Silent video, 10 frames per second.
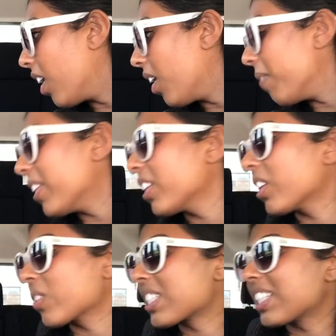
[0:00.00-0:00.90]
And then
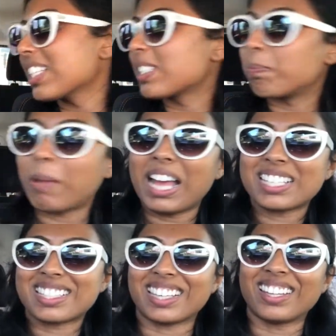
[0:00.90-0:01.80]
there's this
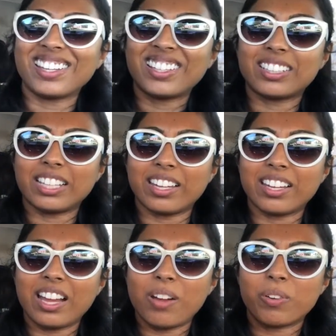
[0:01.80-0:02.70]
basket that,
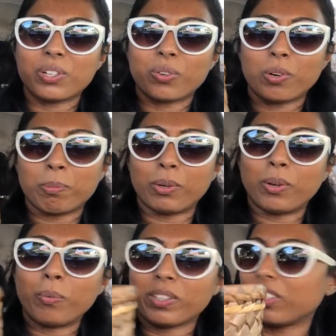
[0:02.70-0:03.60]
how
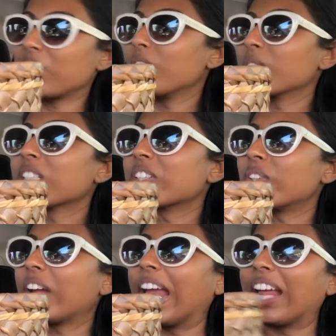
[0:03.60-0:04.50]
adorable, with a cute
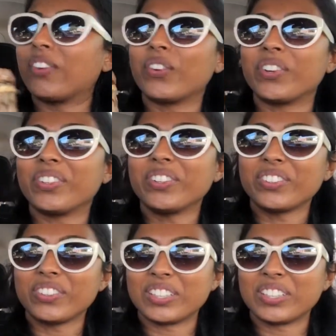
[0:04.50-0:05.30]
little handle.